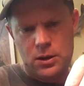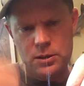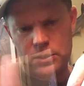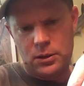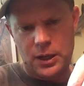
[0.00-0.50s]

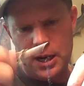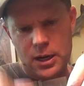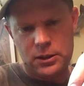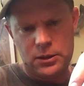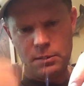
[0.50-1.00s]
So
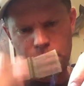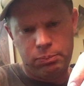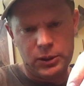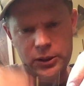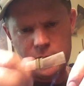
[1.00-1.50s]
again, it's the
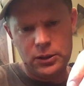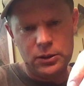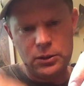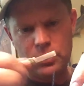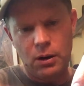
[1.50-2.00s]

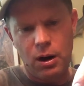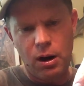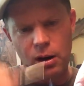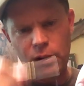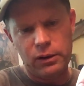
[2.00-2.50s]
blue,
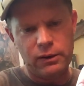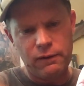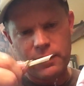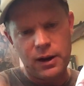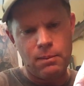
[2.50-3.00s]

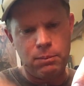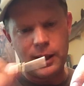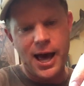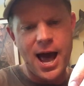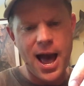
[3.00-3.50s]
olive, kind of
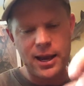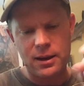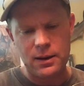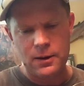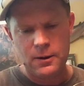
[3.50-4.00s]

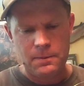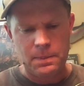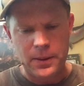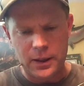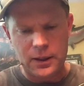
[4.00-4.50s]
black.
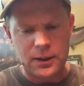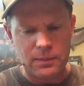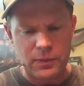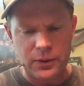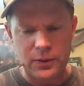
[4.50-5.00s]

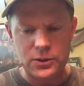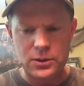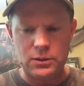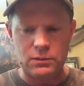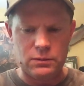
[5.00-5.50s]

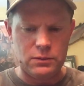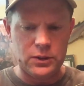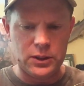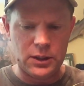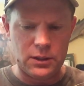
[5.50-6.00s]
Those are
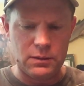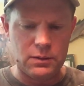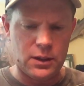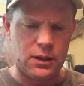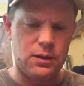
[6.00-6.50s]
really
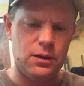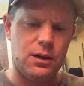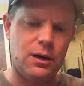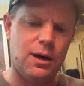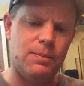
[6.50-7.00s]
a good
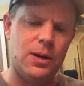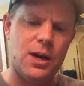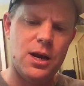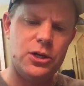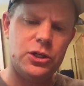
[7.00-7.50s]

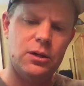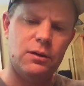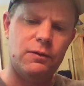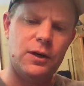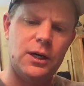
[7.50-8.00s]
combination
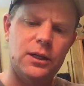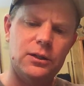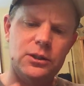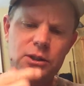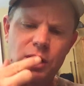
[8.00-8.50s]
of
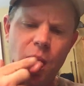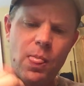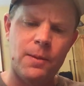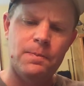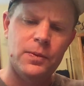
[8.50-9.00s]
colors.
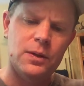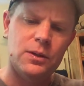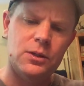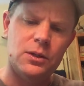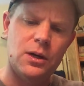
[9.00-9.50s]

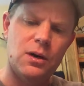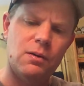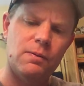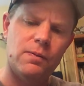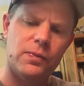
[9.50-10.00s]

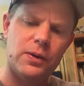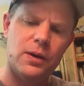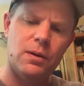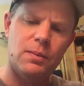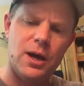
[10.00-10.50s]
So
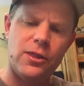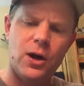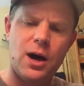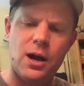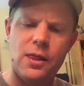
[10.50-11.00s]
my
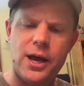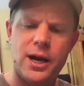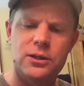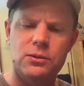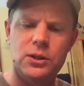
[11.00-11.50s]
thought on
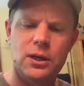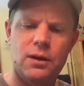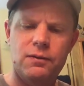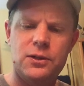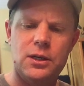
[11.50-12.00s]
that is really
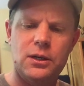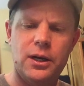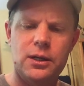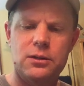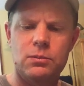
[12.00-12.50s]
give
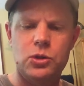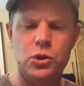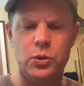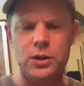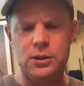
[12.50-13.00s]
steelhead some
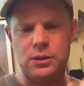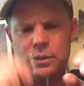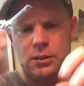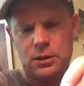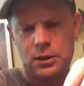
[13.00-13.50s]

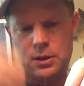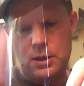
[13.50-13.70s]
choices.